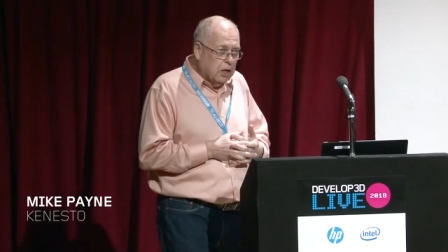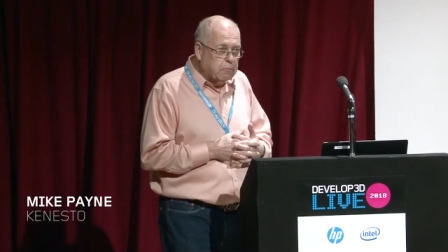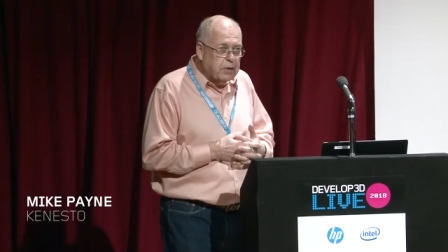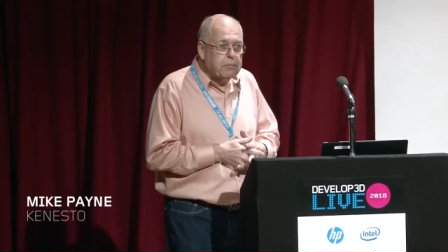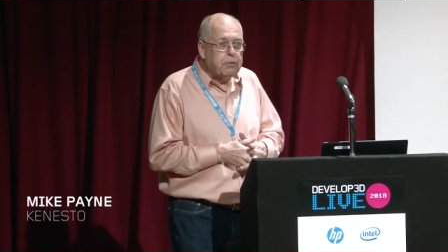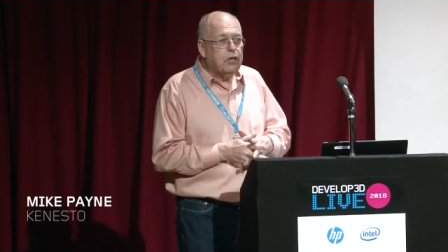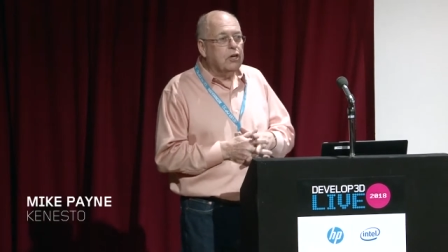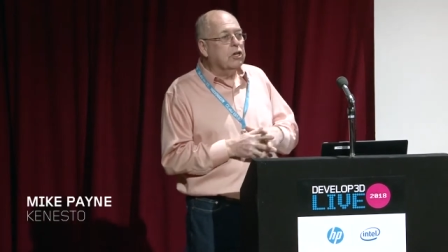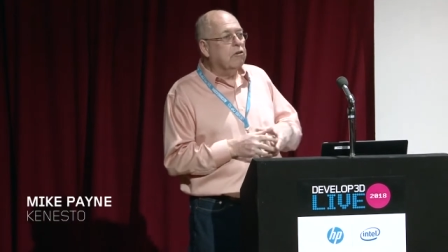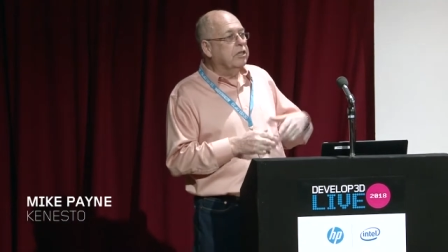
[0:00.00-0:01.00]
people are
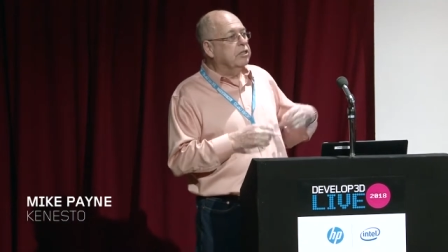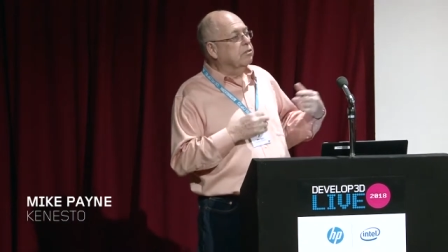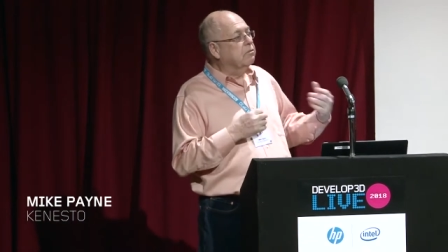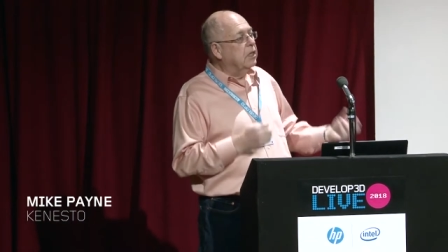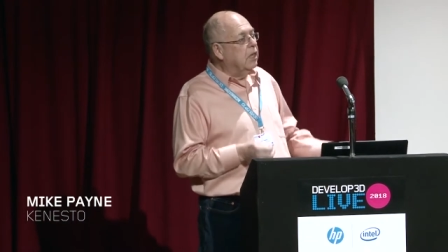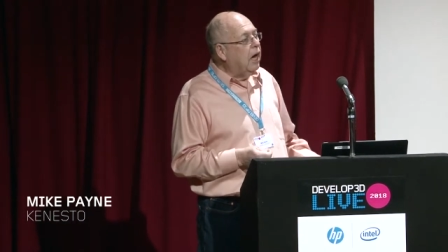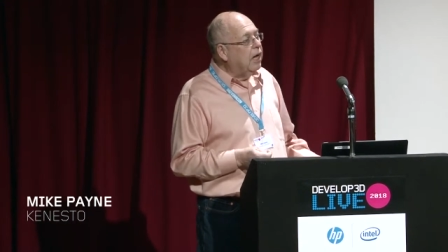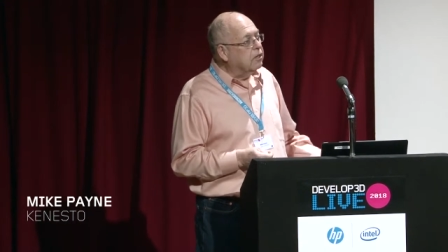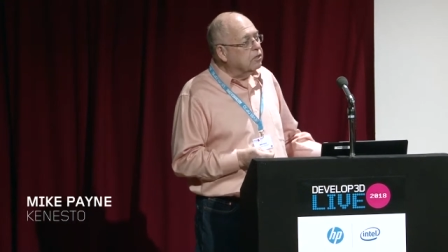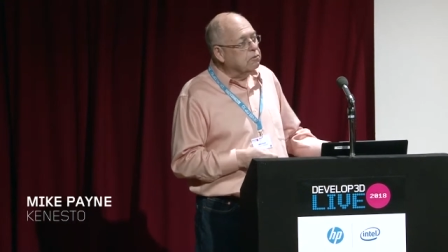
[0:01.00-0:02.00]
going to rely
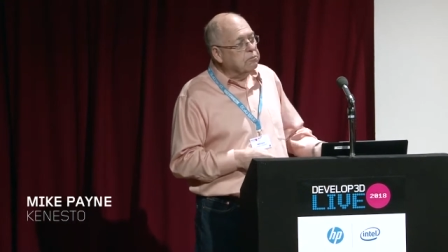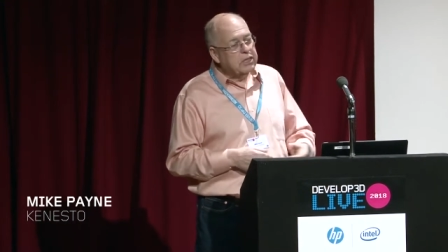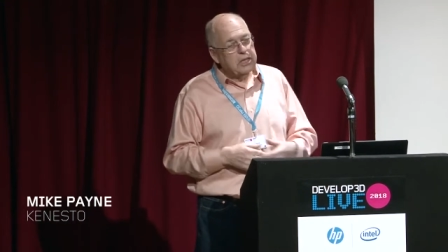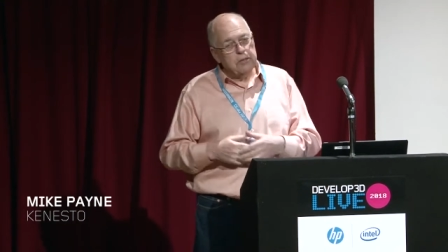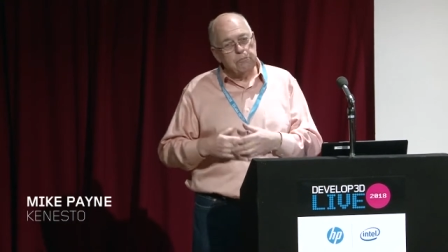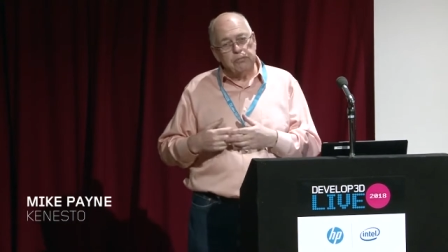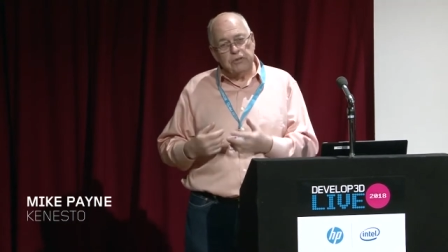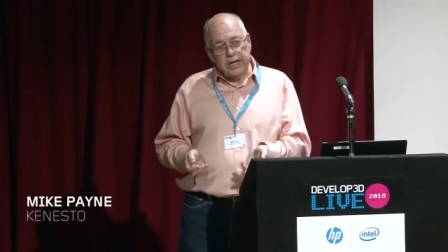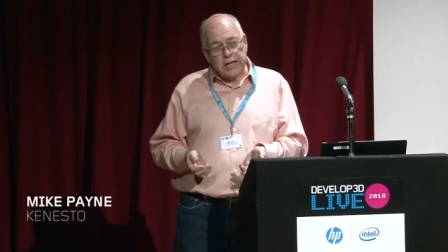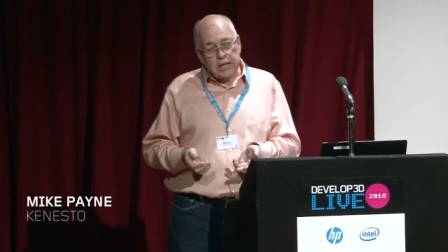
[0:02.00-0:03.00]
on, and when they
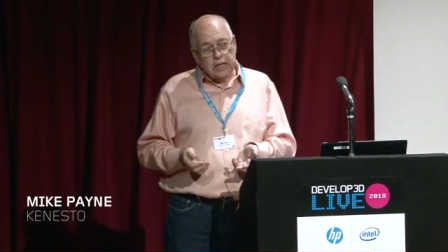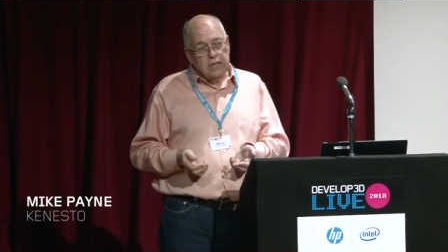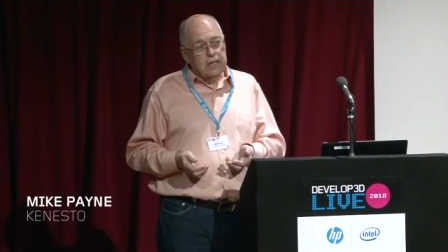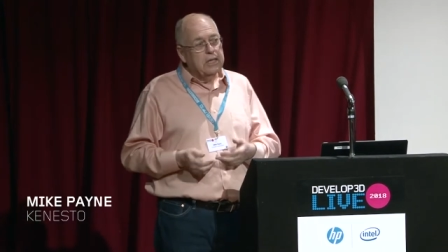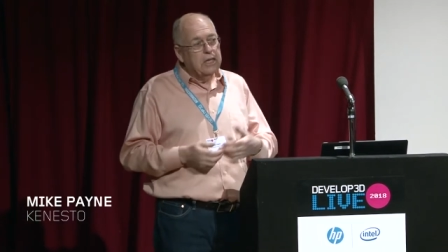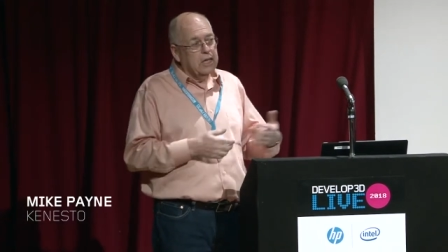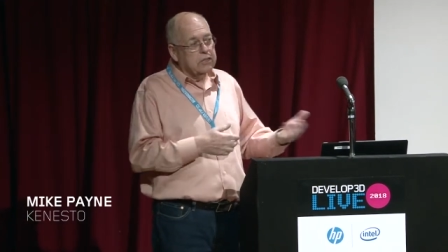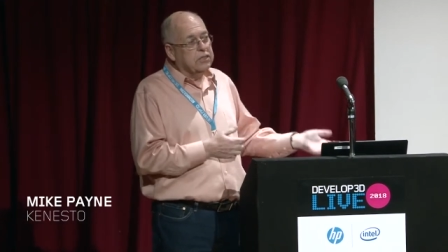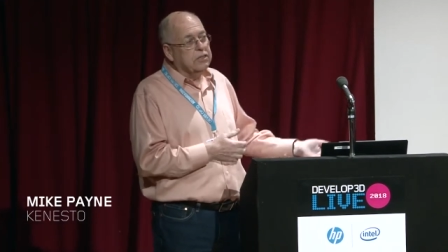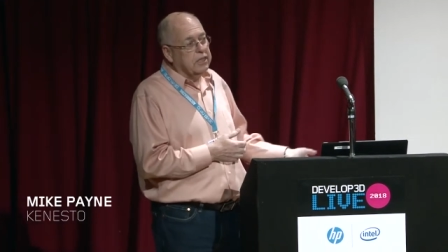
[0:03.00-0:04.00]
break,
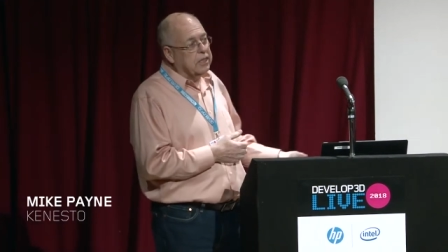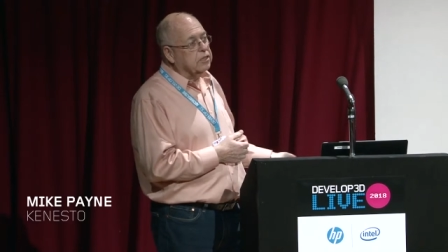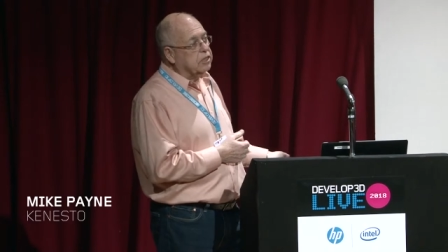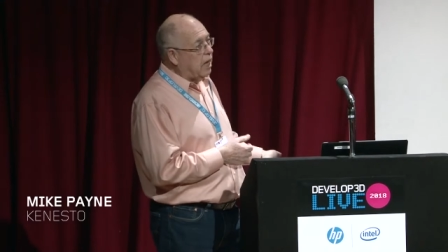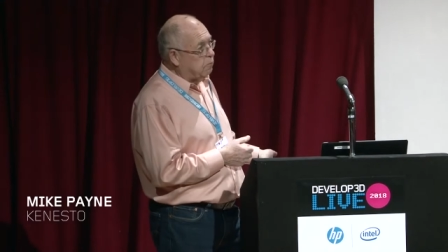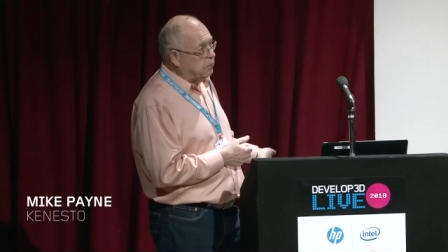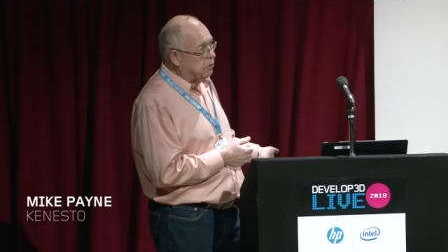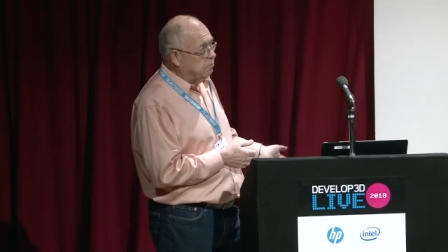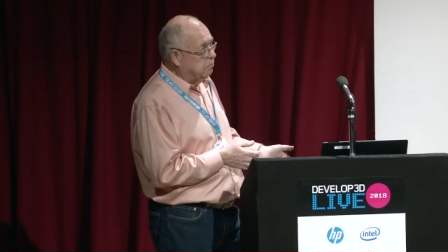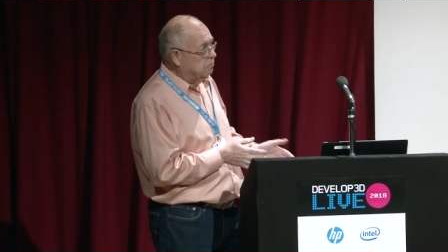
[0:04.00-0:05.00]
nasty things
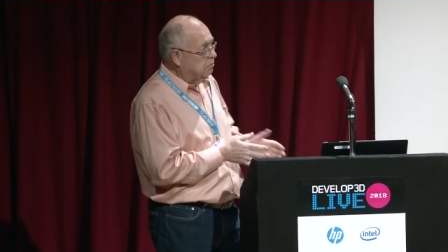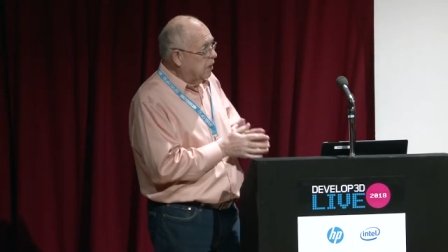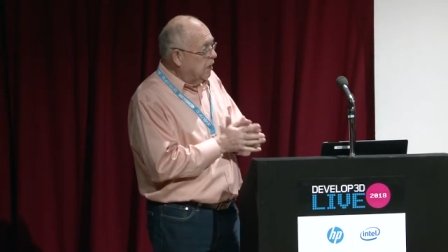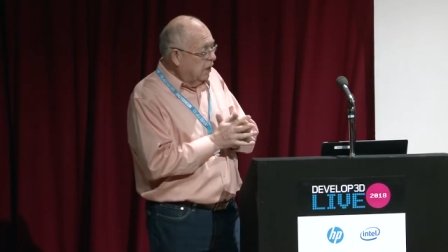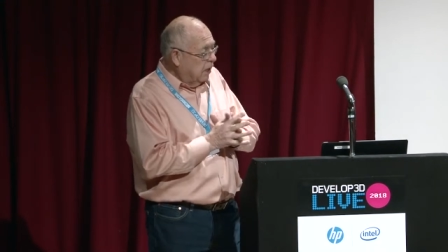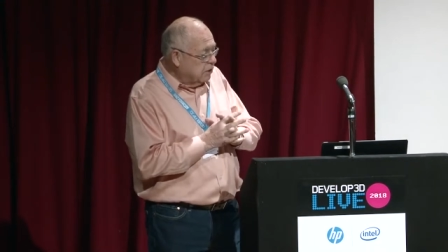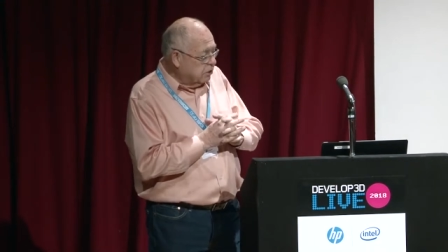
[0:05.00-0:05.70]
happen. And